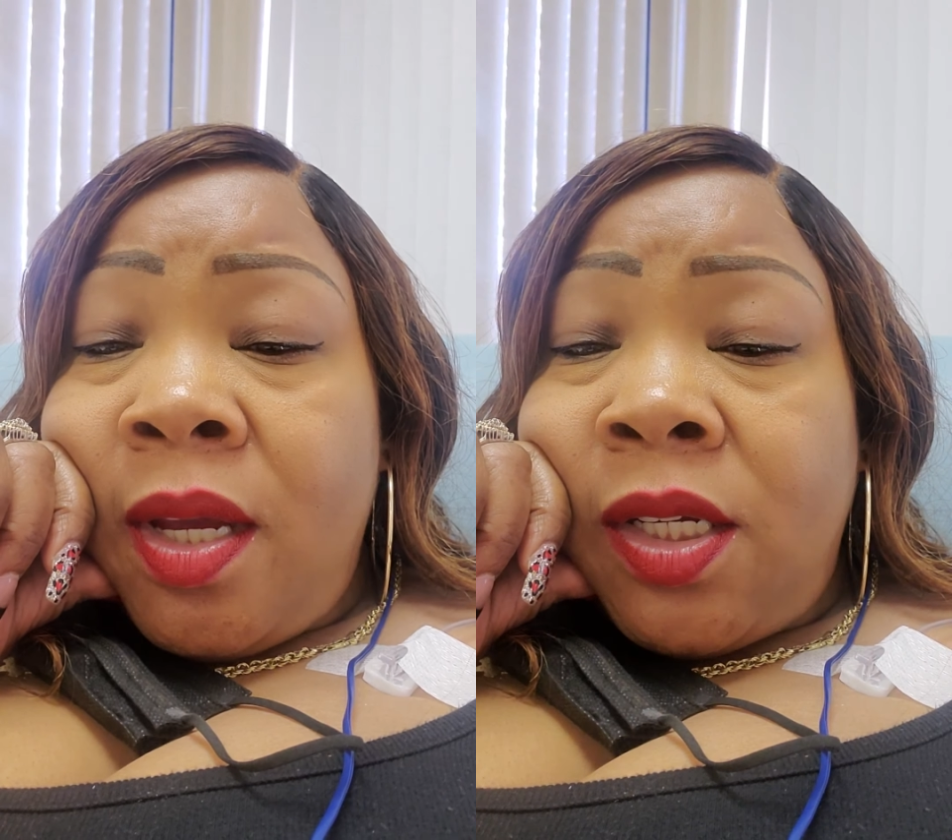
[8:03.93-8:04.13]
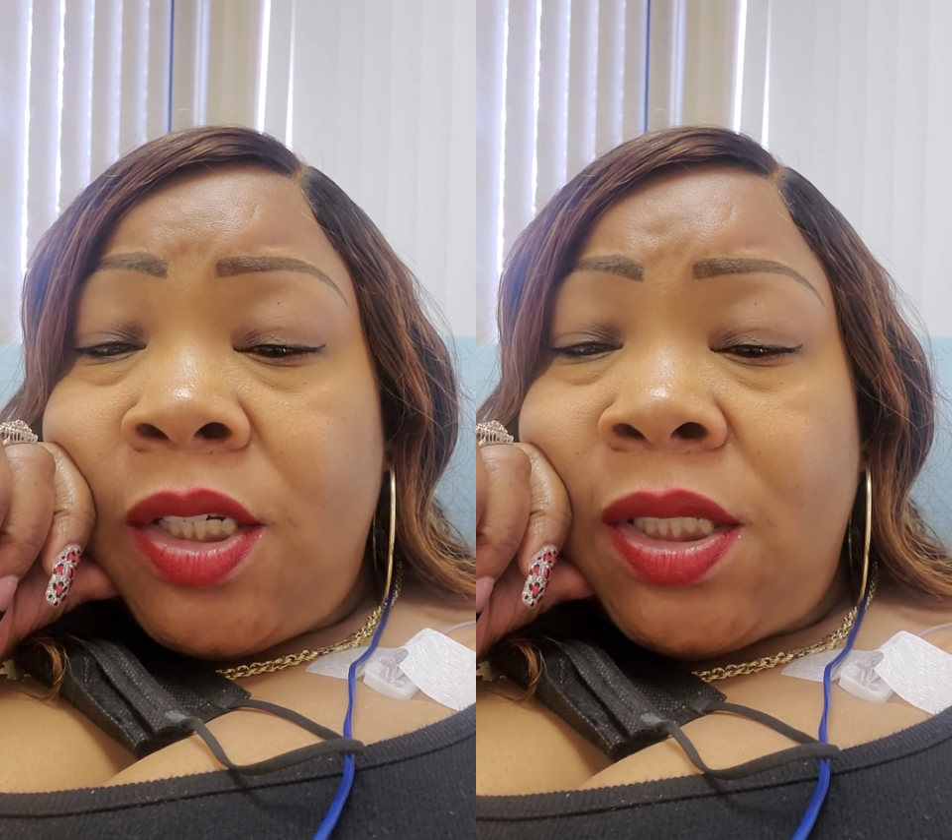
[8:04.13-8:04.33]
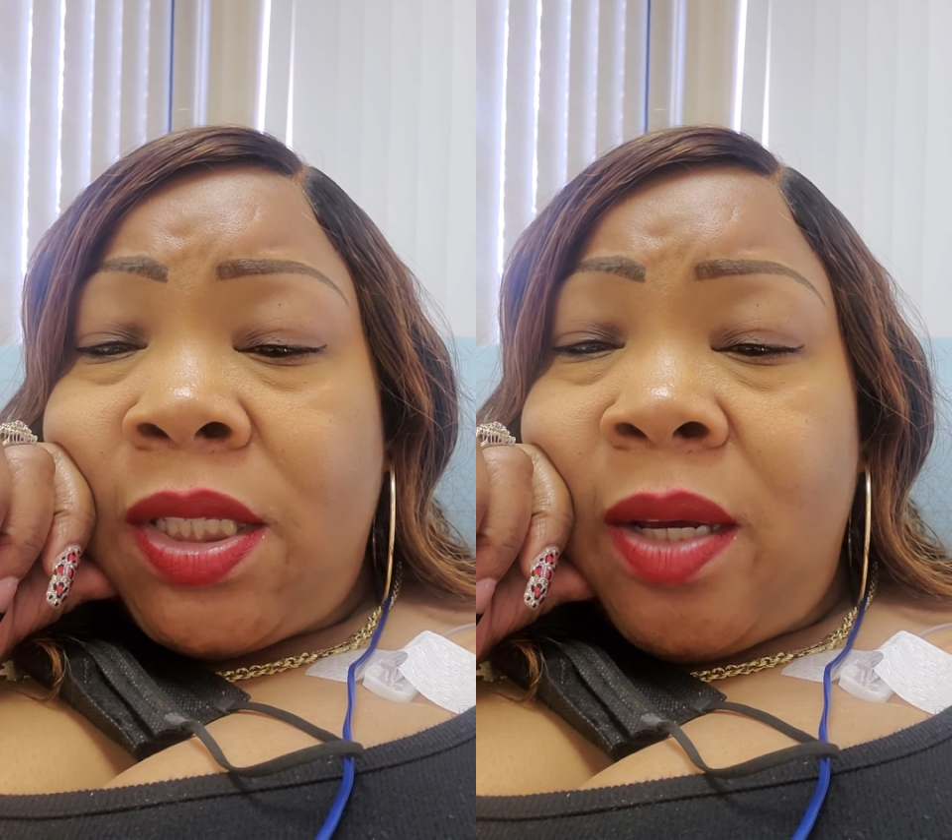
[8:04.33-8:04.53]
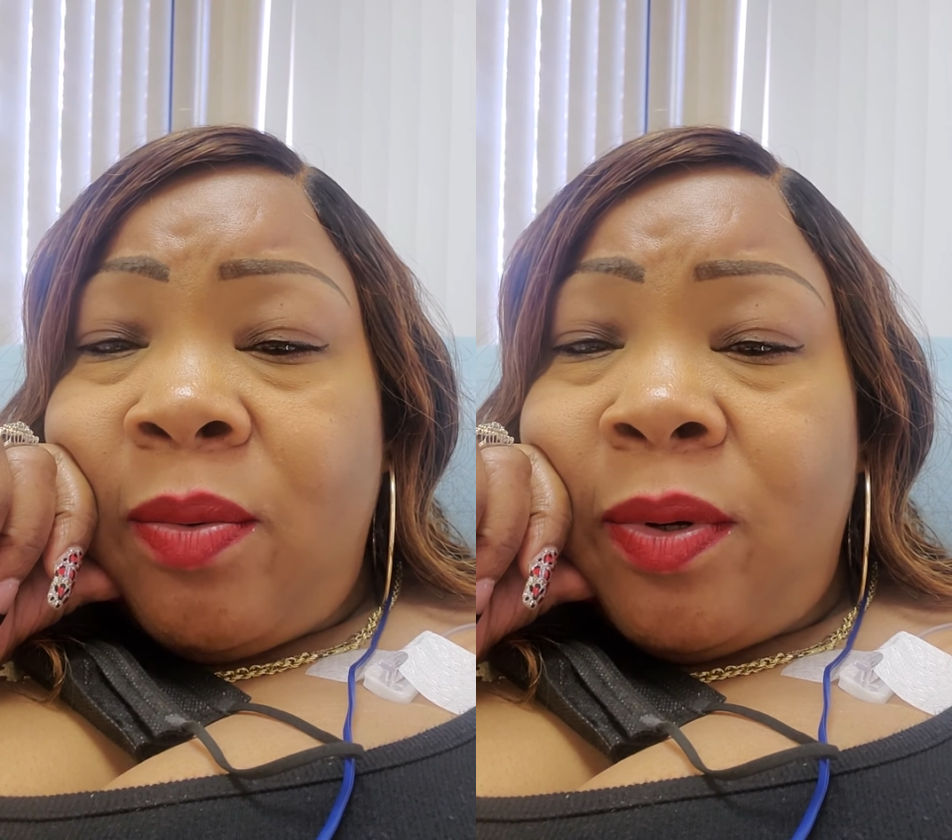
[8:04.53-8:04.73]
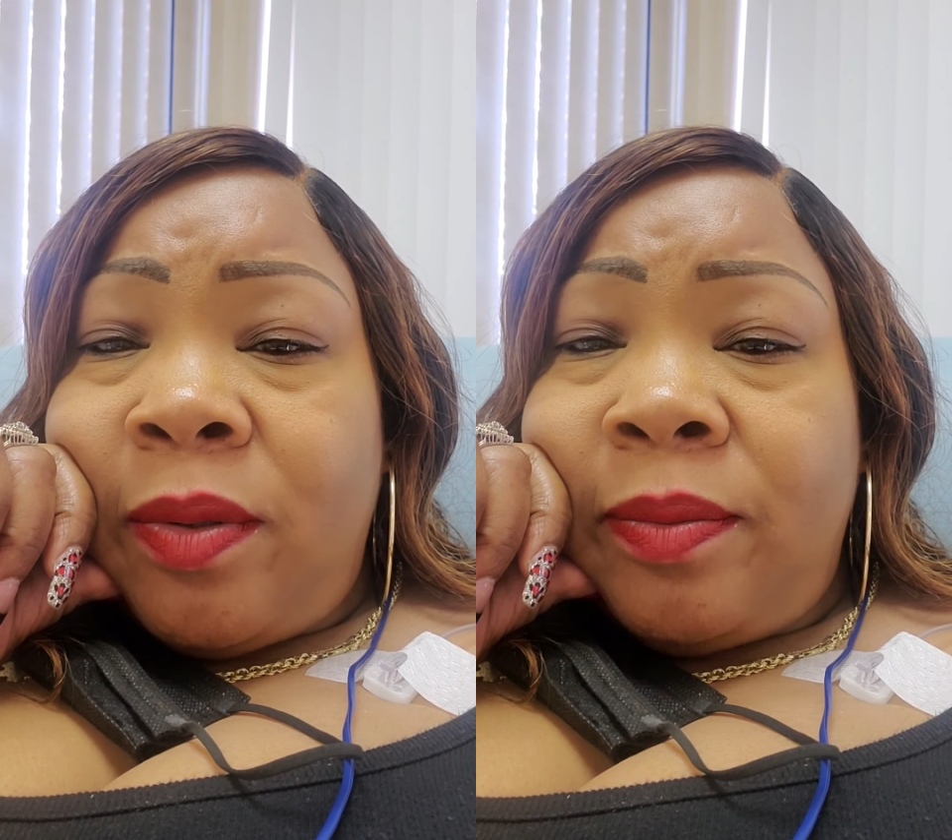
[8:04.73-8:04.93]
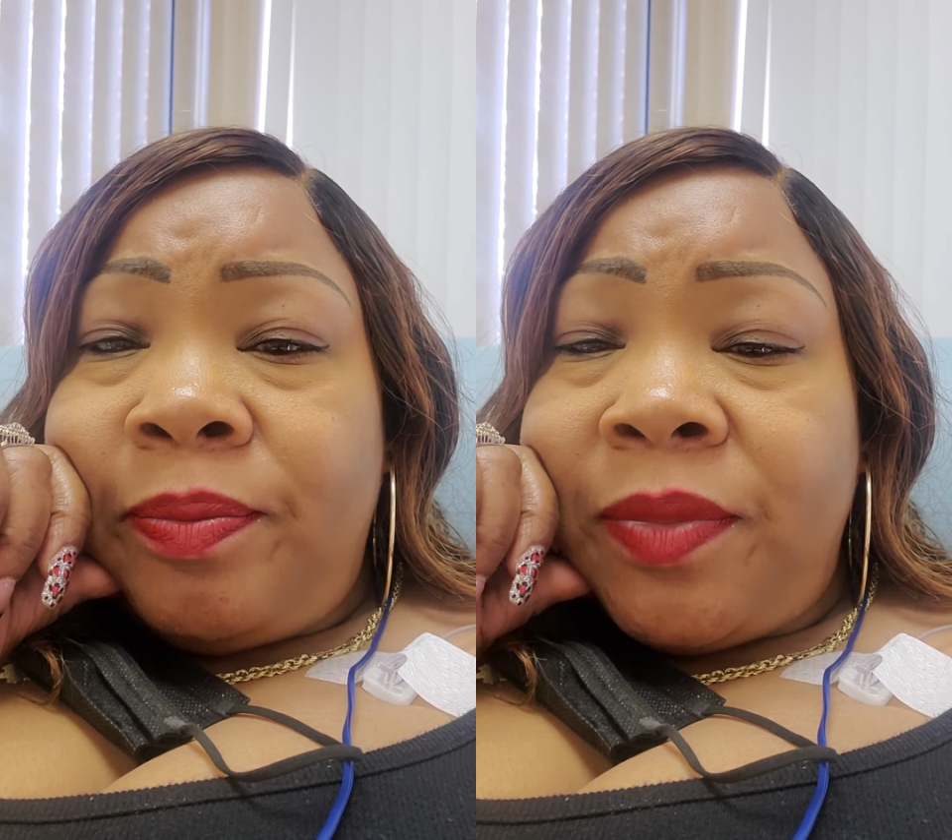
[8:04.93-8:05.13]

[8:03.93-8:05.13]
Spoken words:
She said, well,